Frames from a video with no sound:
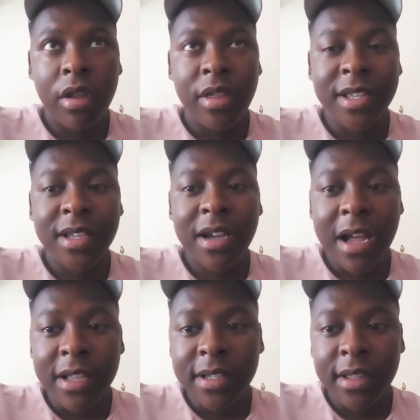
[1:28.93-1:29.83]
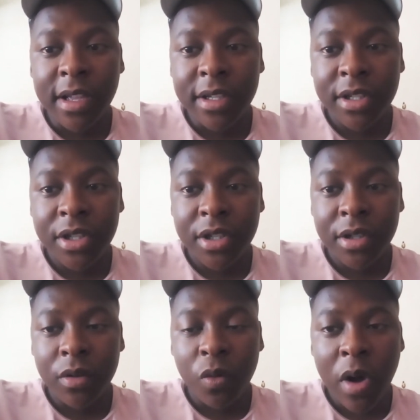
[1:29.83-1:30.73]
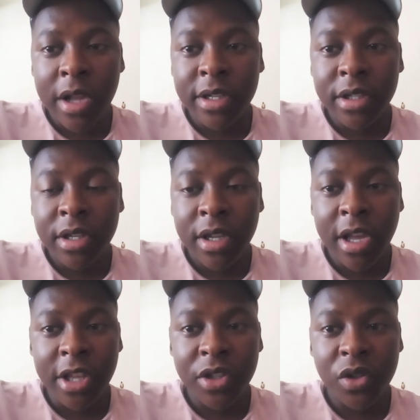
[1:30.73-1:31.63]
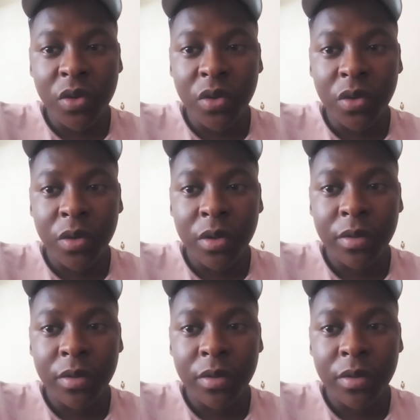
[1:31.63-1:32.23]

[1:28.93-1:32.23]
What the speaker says: the scars that one has to